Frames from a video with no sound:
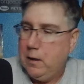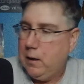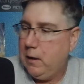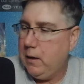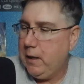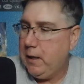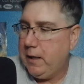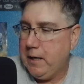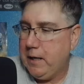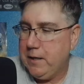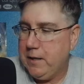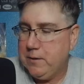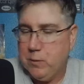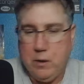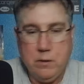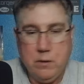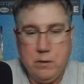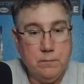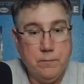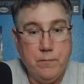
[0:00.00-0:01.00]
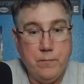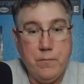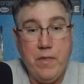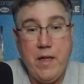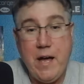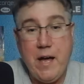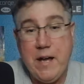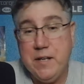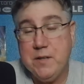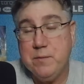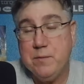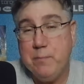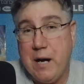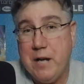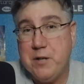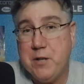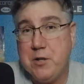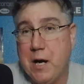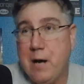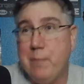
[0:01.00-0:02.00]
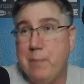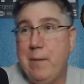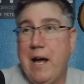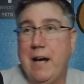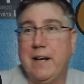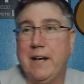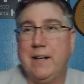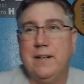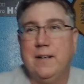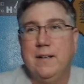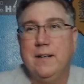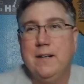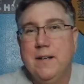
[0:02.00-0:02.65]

All right, guys, well, that is my dry bag.